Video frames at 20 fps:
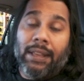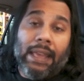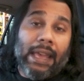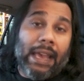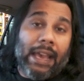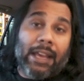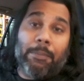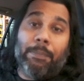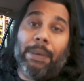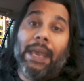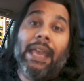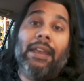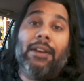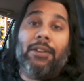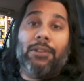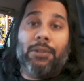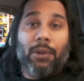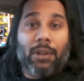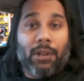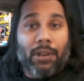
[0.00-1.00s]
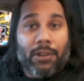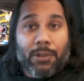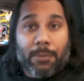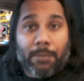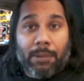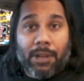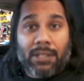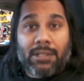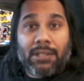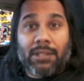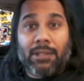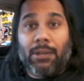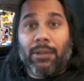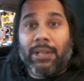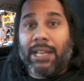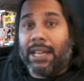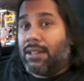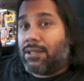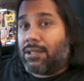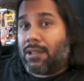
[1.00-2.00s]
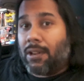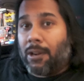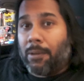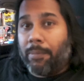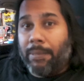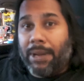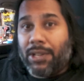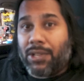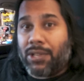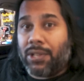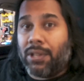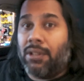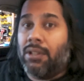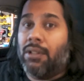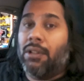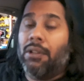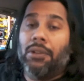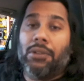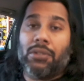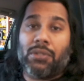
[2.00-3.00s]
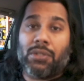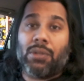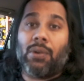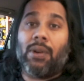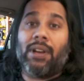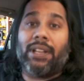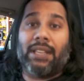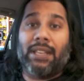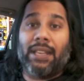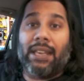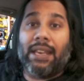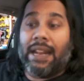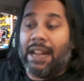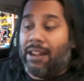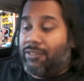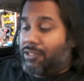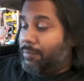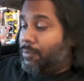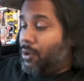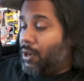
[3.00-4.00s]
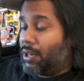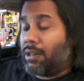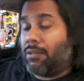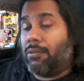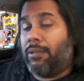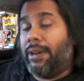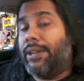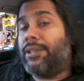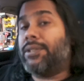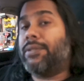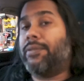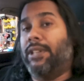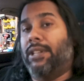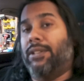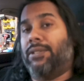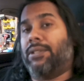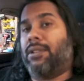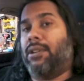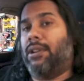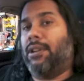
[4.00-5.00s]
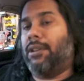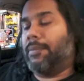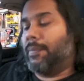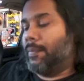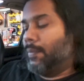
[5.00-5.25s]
Had to pay a dude $100 to go get his car measured so I could get aftermarket rails for this car.